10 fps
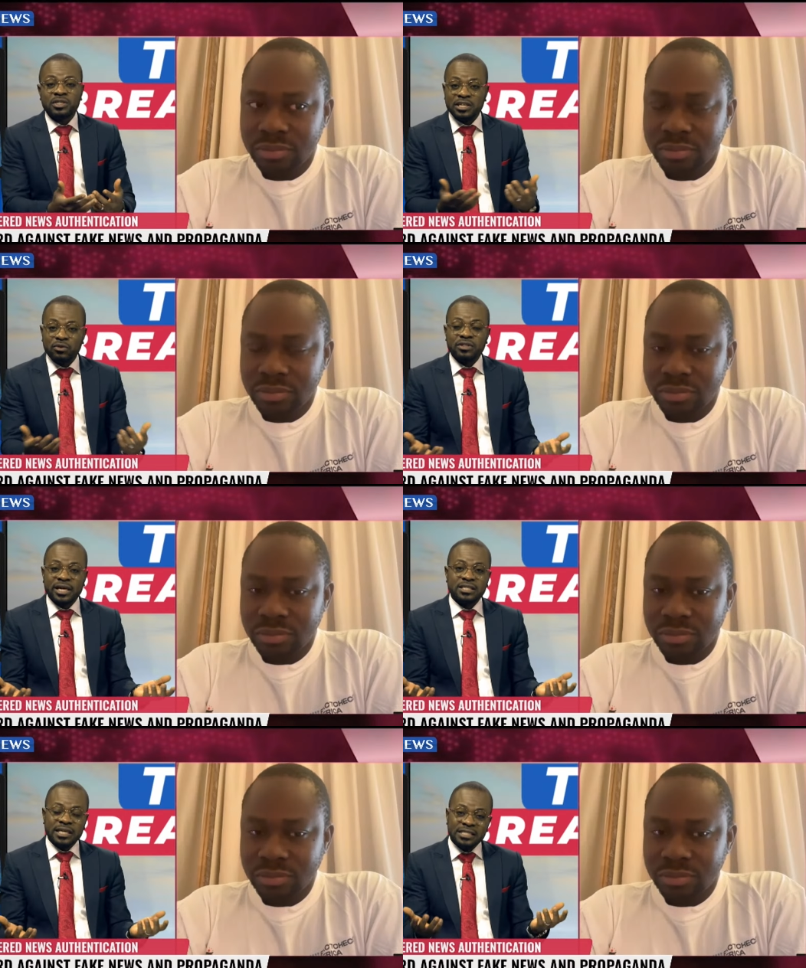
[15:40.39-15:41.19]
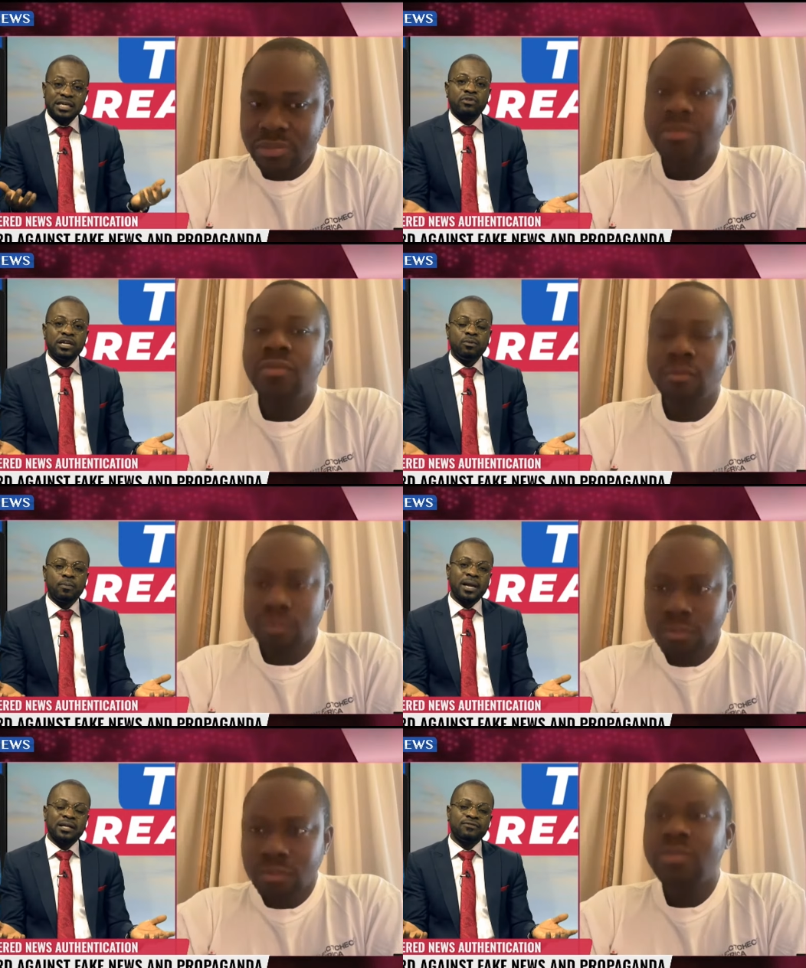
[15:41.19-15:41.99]
Speaker 1: using us because they know that
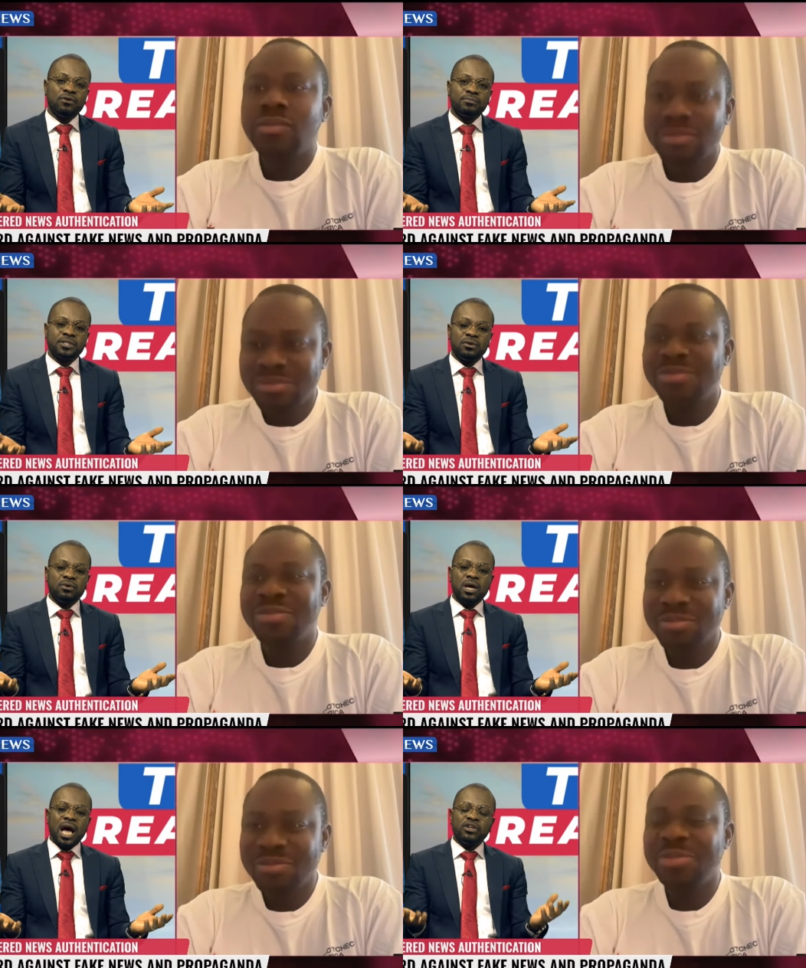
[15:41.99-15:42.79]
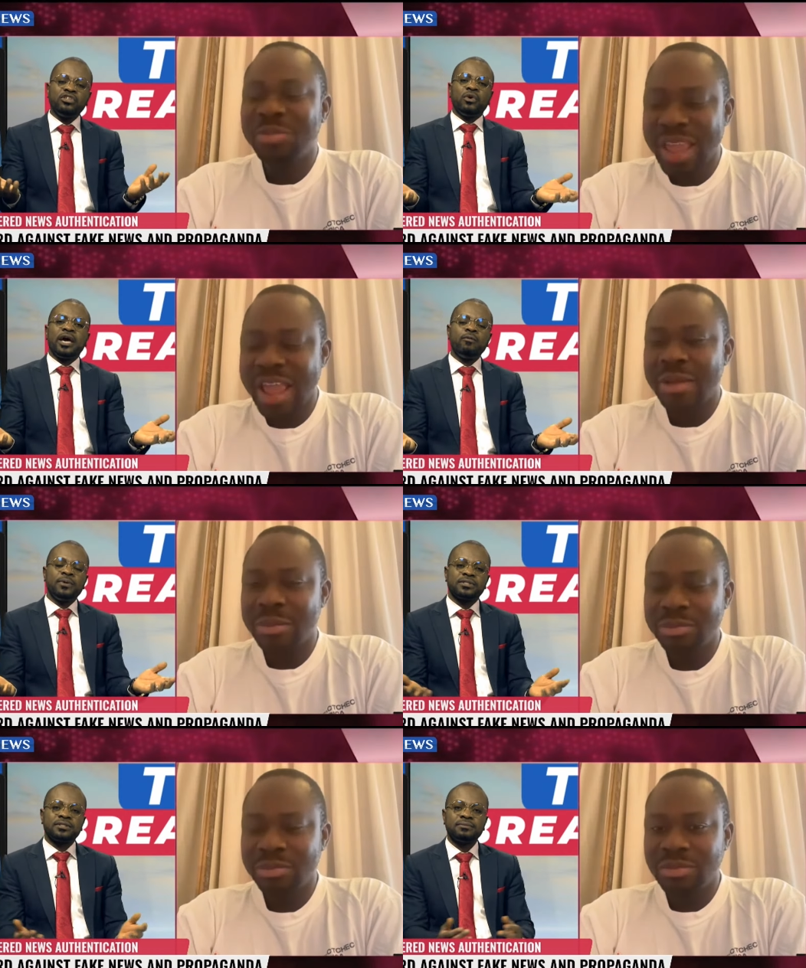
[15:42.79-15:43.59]
it's a credible platform. So,
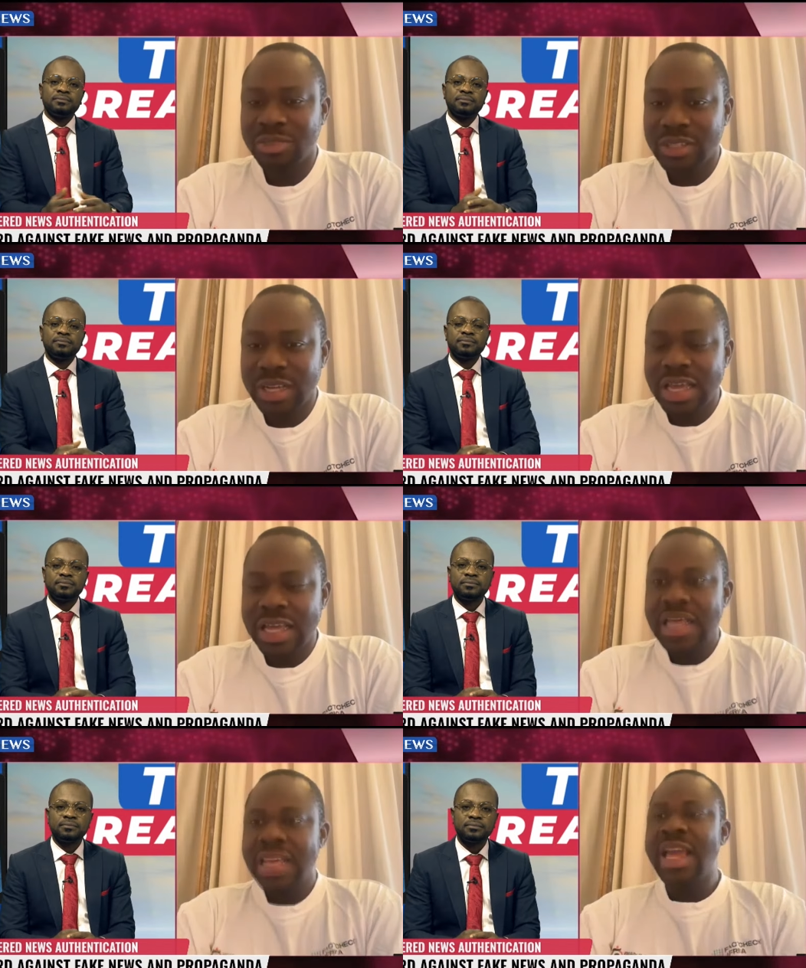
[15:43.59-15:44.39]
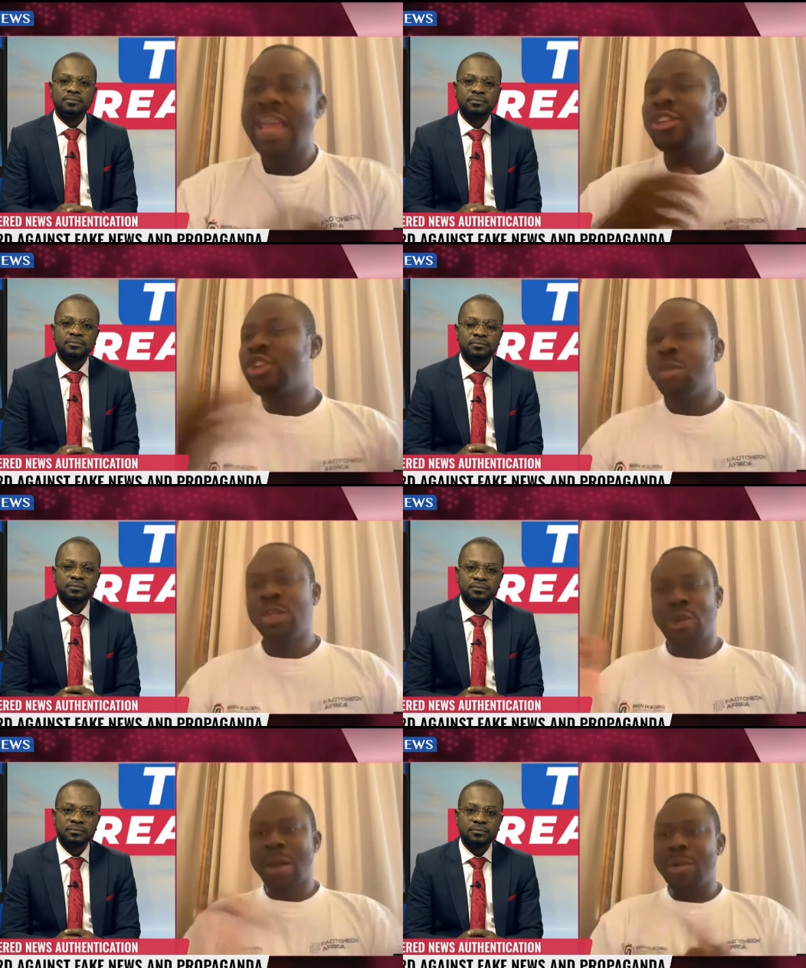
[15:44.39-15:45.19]
how do you help yeah. us?
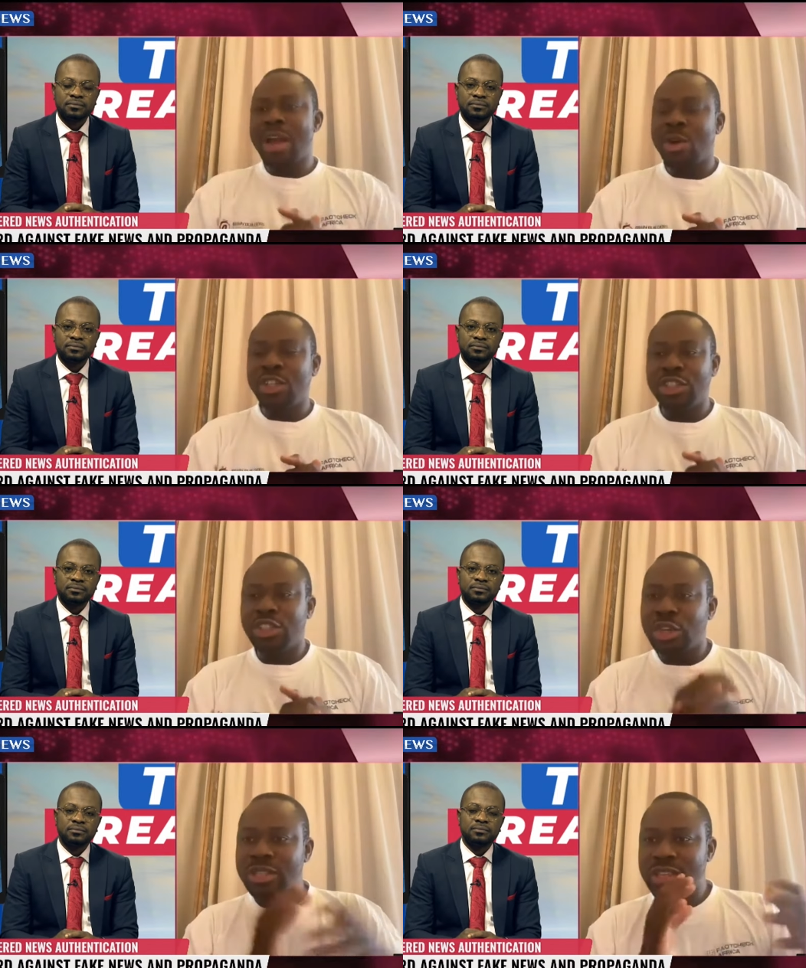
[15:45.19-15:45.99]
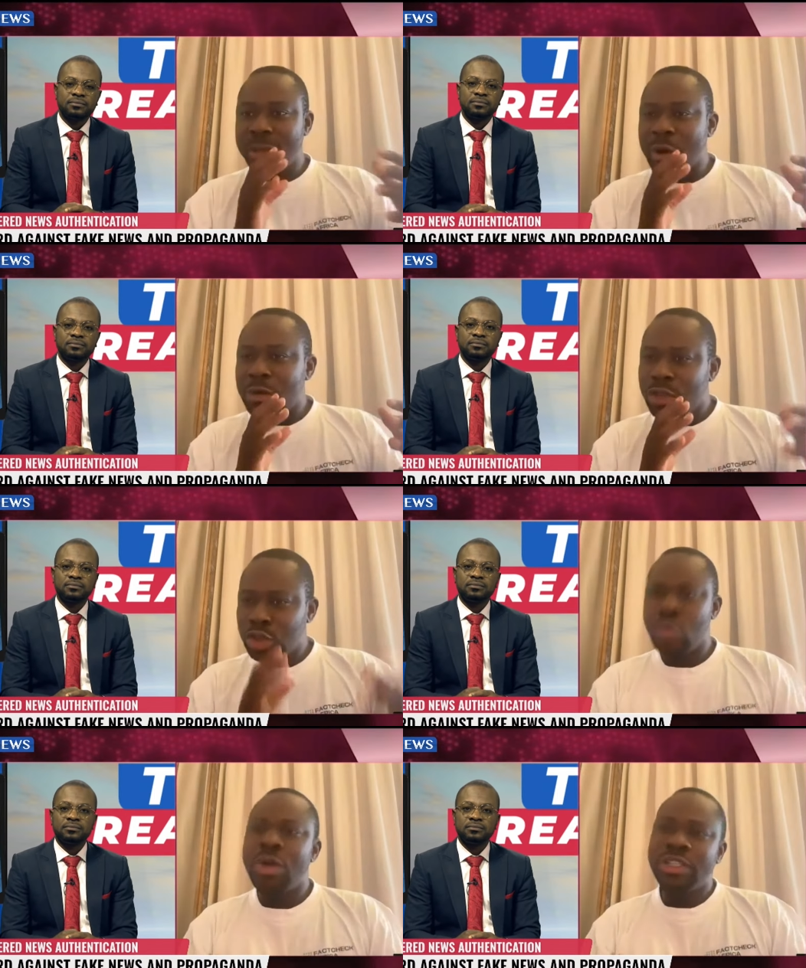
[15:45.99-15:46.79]
Thank you so much
Speaker 2: for that brilliant question.
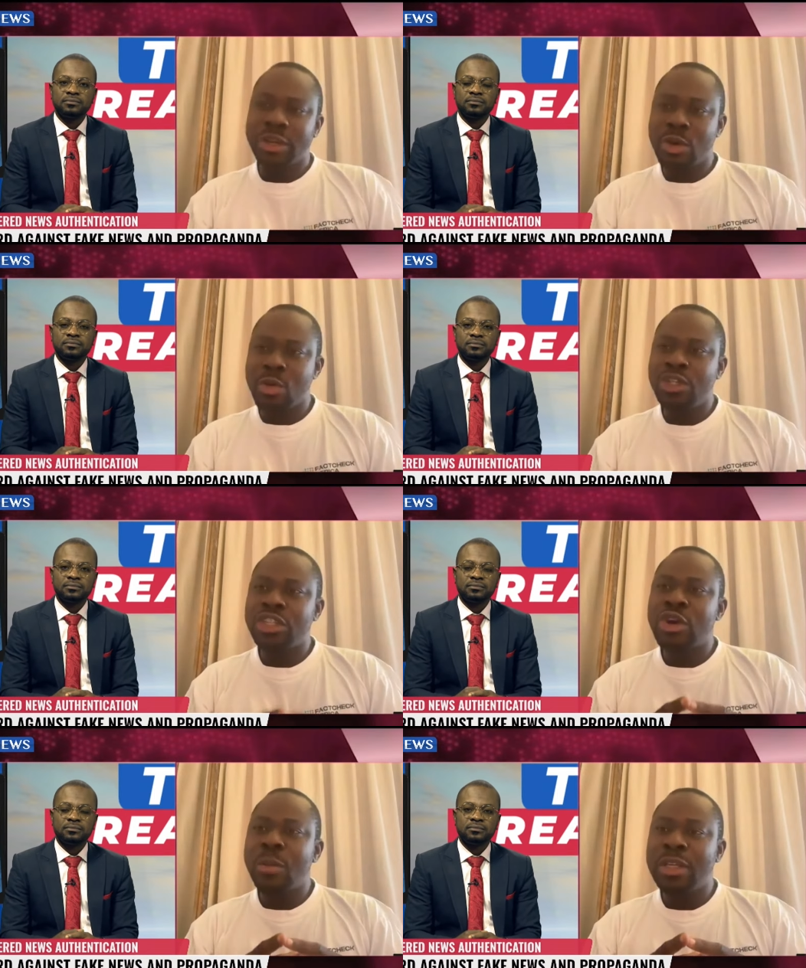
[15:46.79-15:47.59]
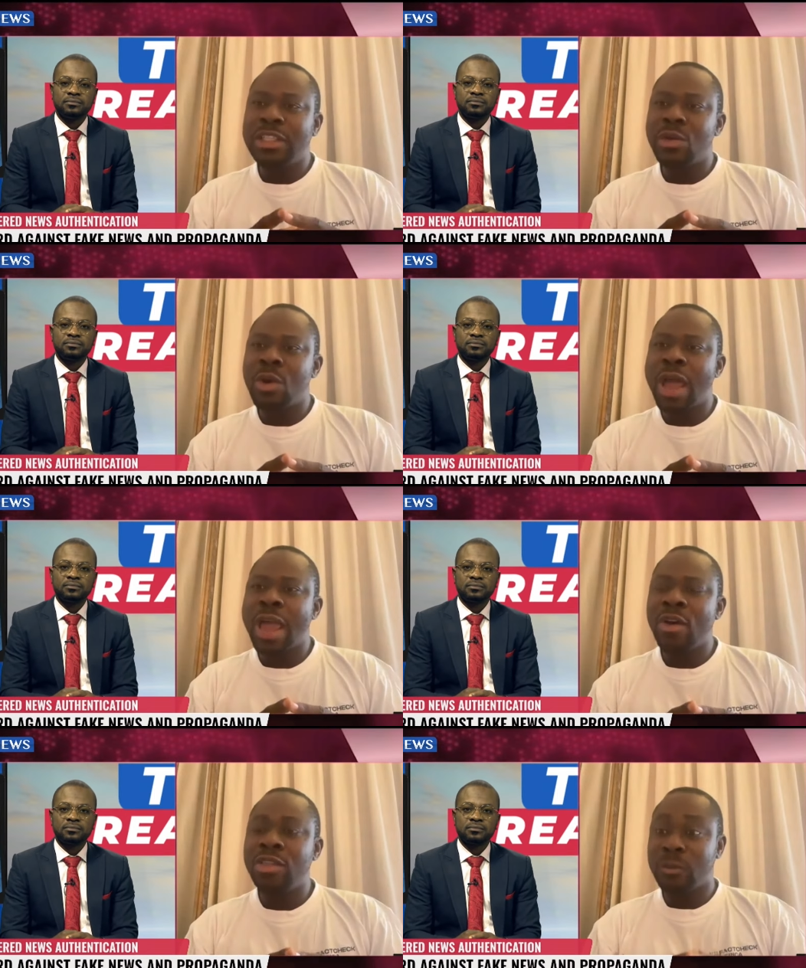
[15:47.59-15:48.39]
Just about two months ago, we just
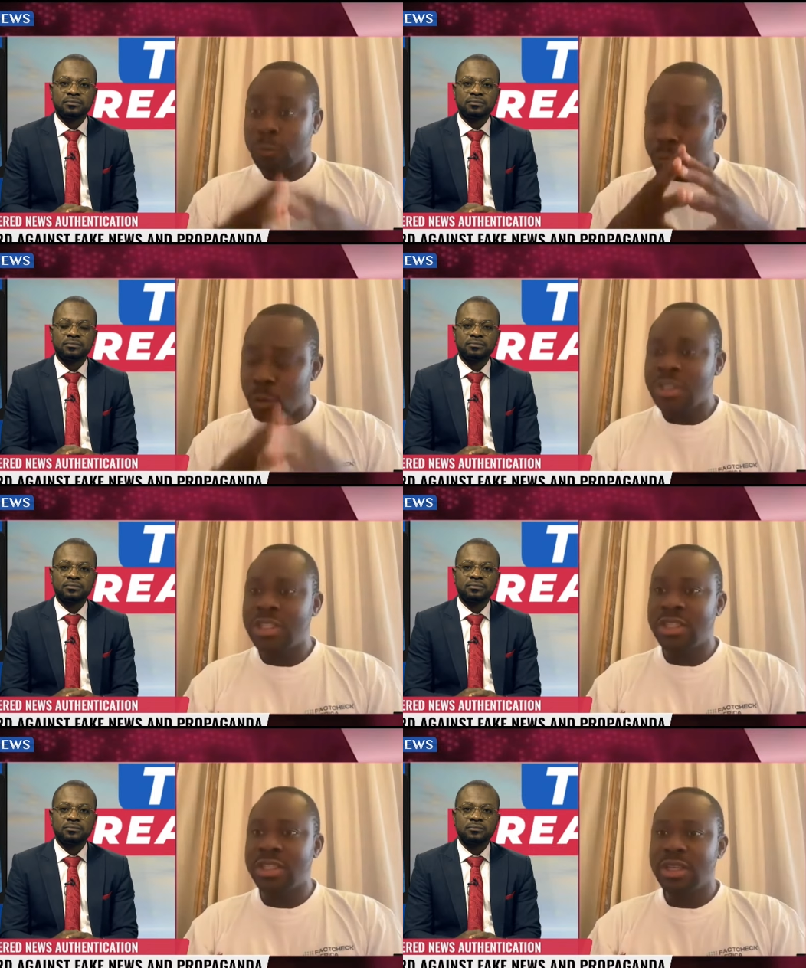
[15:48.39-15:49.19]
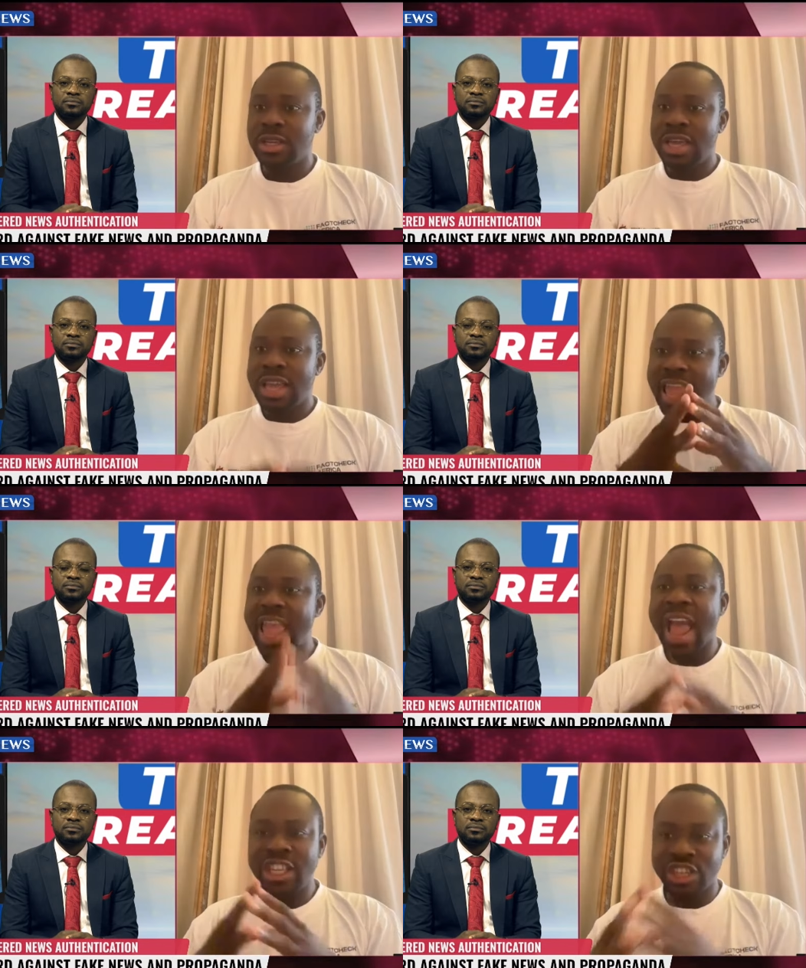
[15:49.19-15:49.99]
completed what I call the first